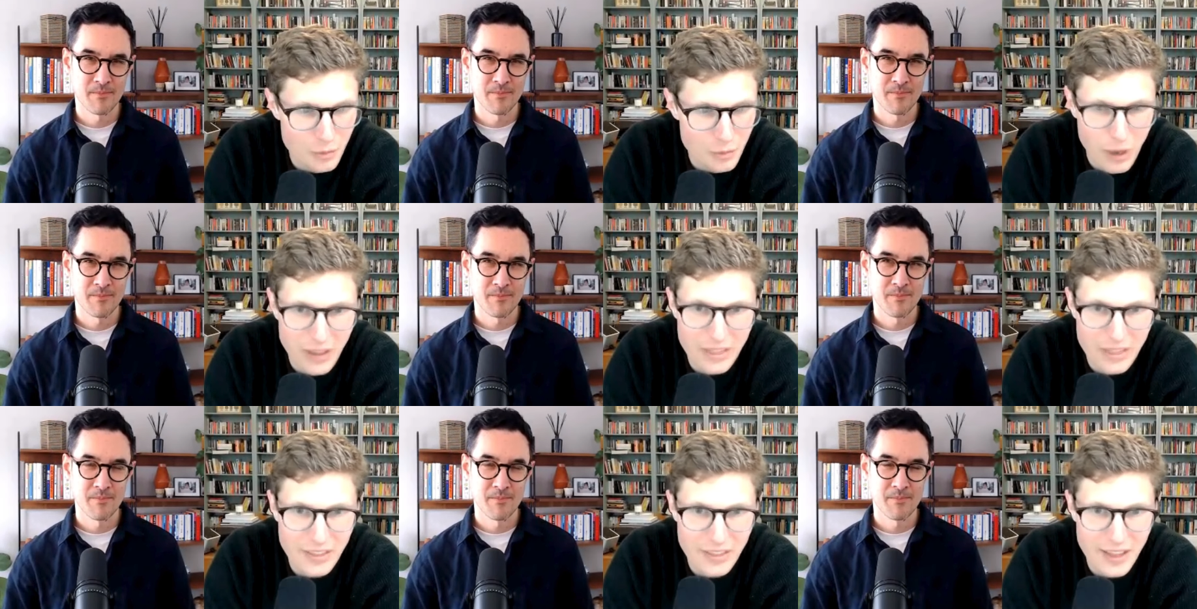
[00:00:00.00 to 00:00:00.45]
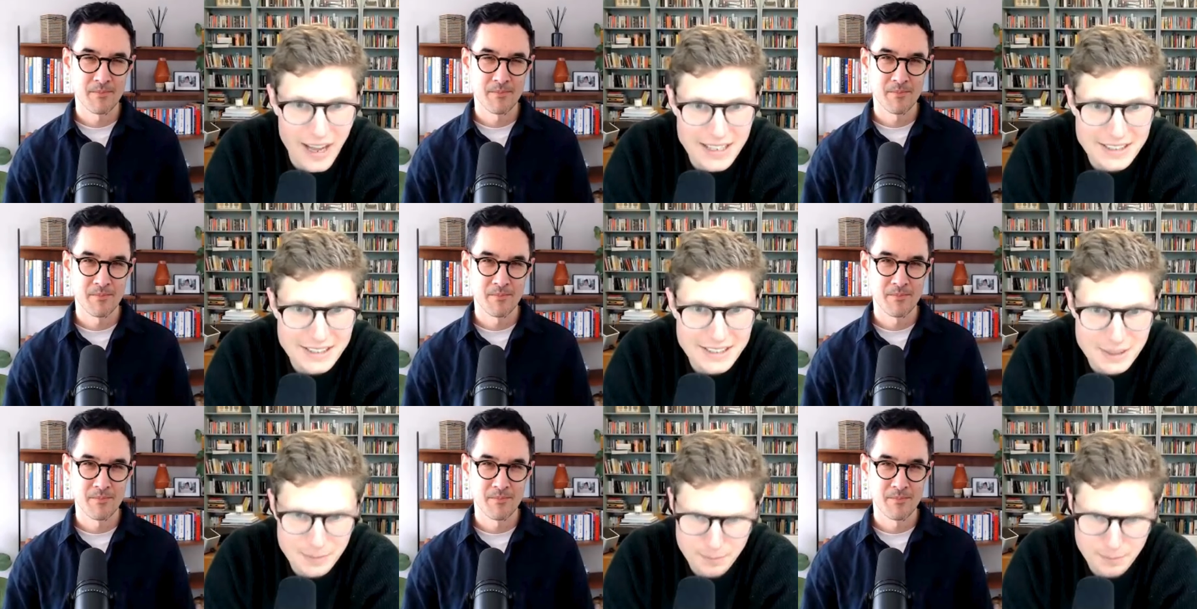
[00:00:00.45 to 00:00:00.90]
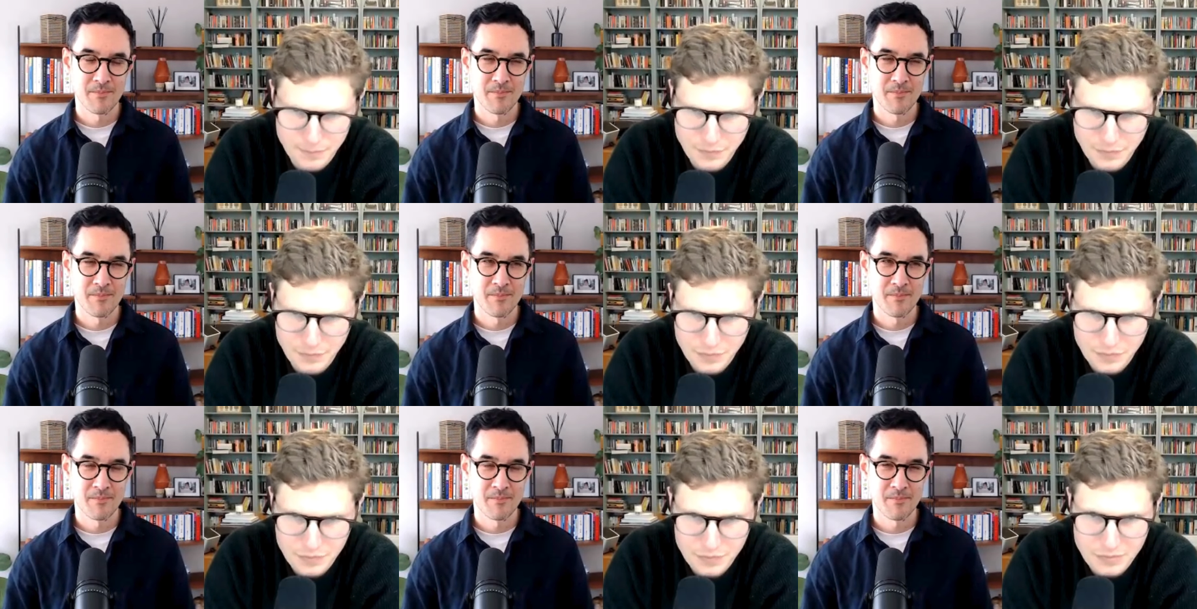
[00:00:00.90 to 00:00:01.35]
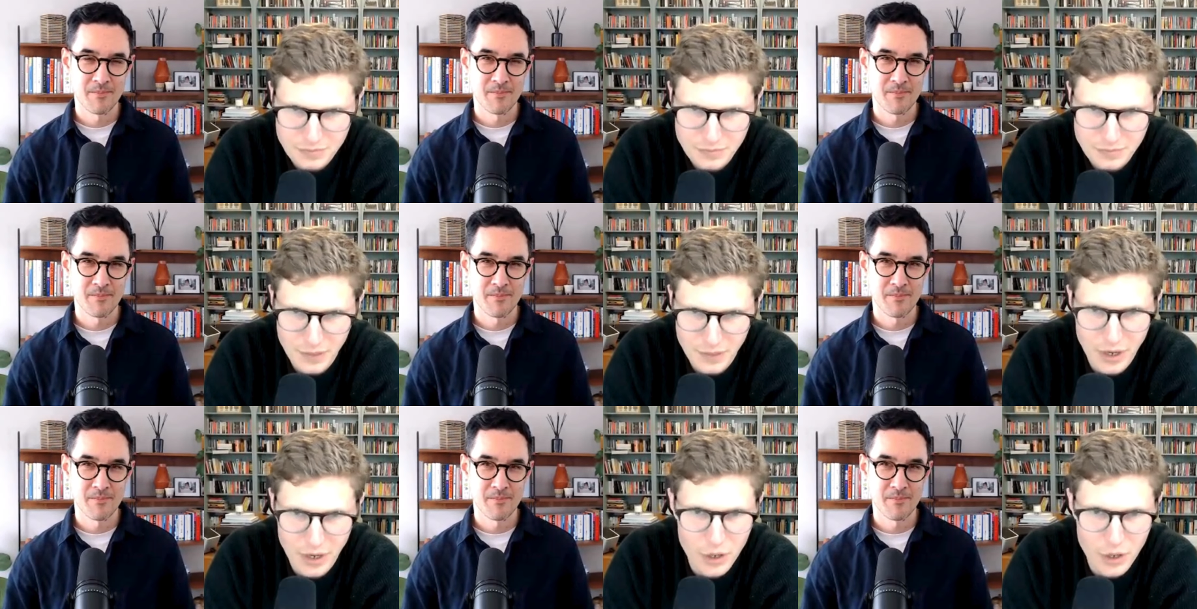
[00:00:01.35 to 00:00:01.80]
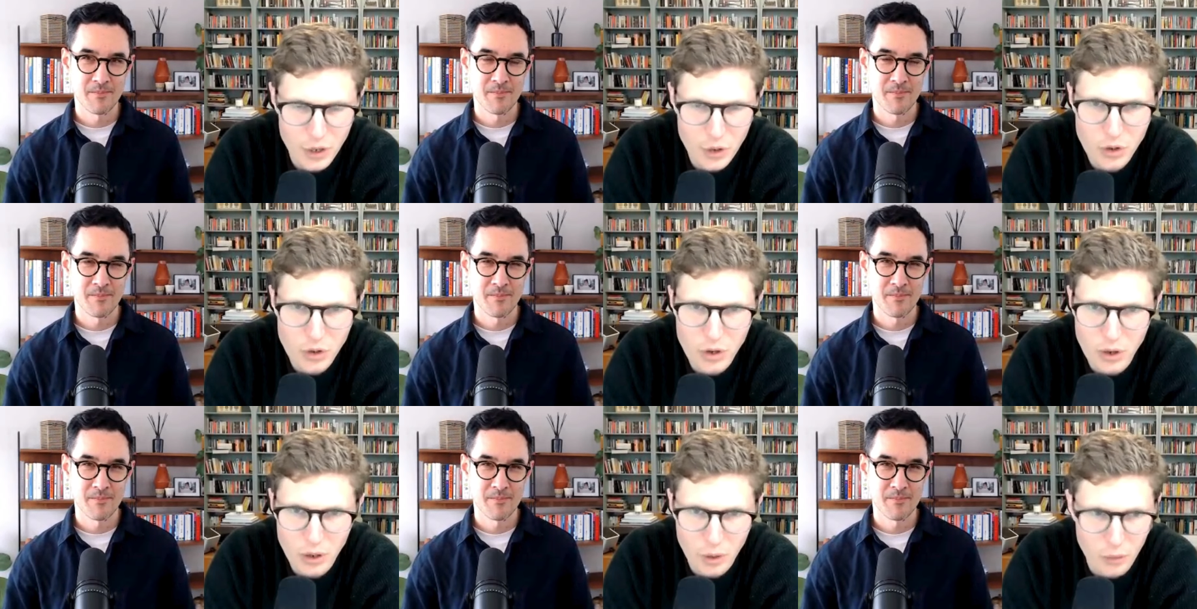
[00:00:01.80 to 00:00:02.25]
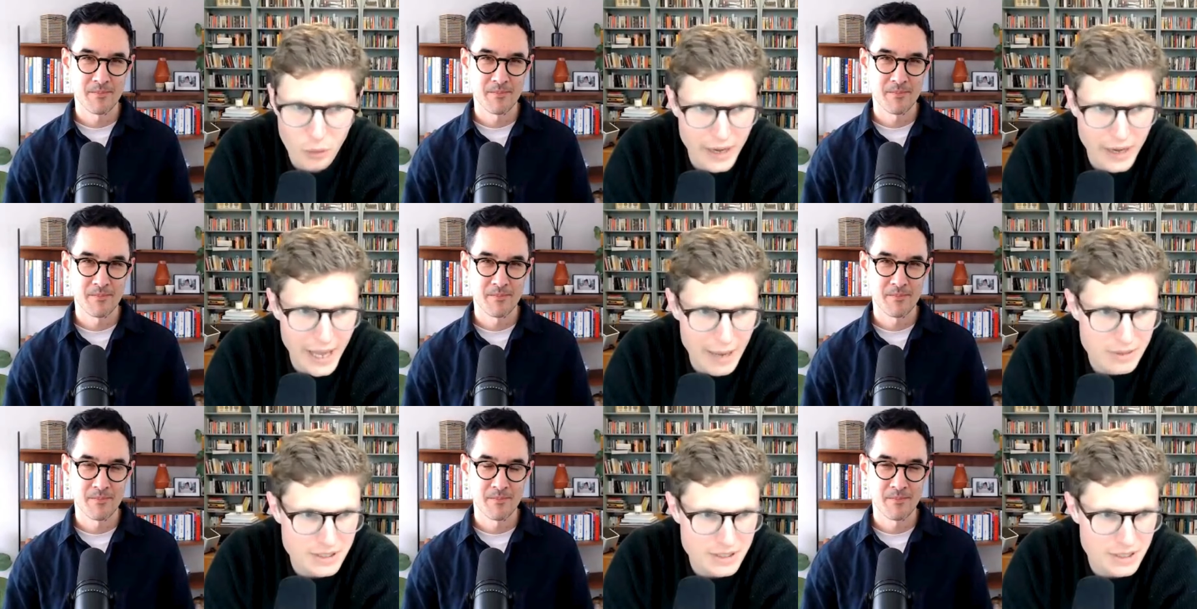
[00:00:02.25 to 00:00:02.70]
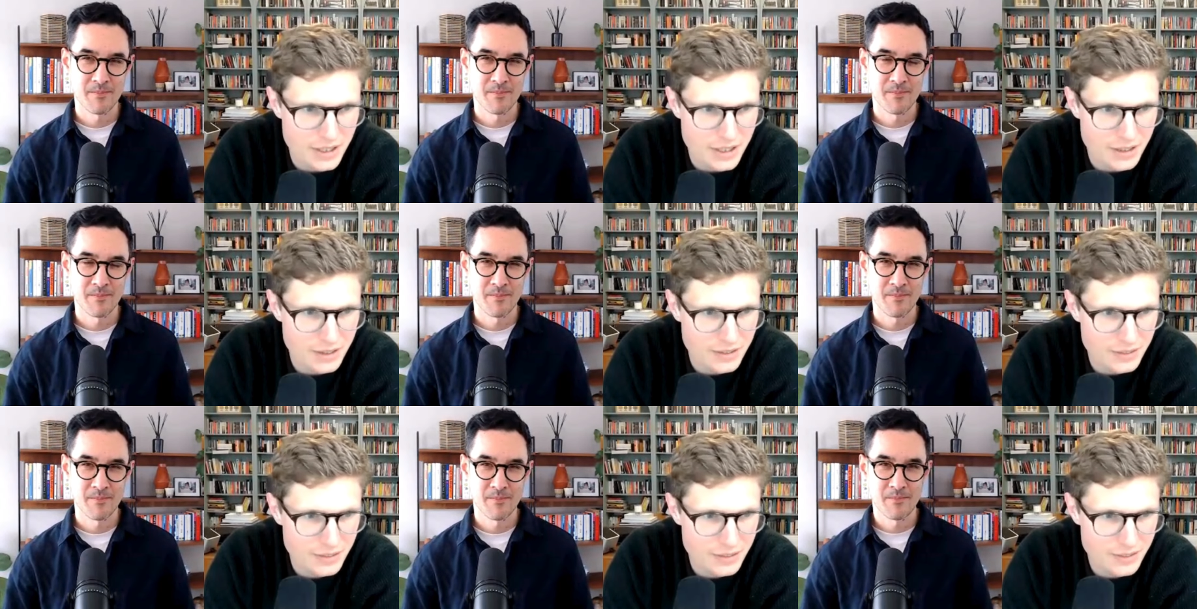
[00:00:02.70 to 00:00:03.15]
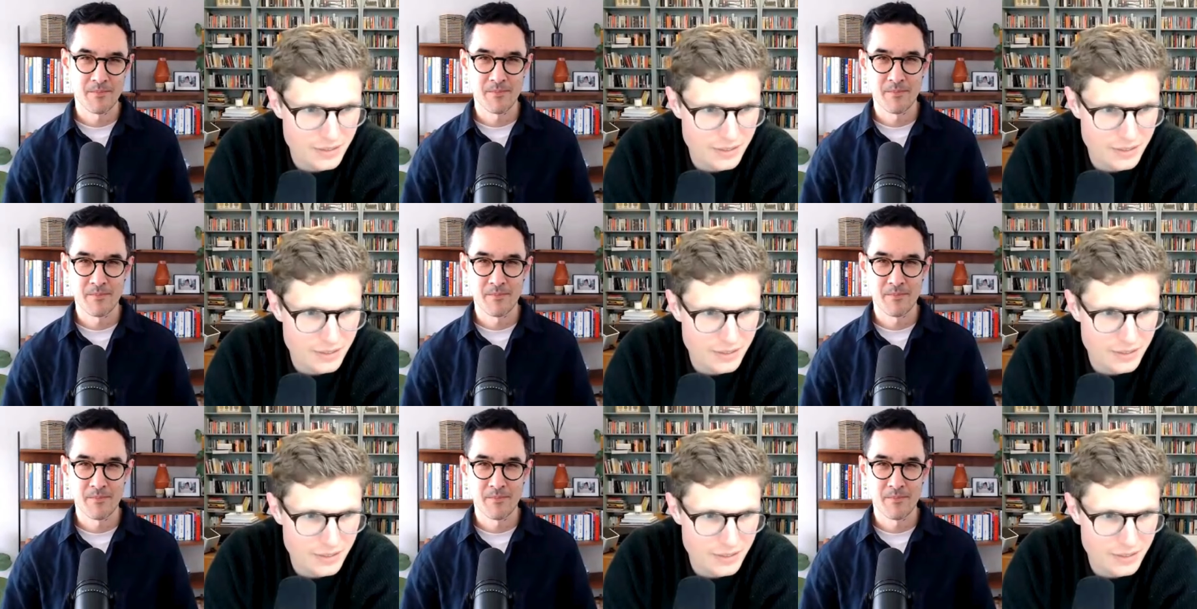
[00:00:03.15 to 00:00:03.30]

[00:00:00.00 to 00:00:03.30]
Speaker 1: Whether that's a Google or an Amazon,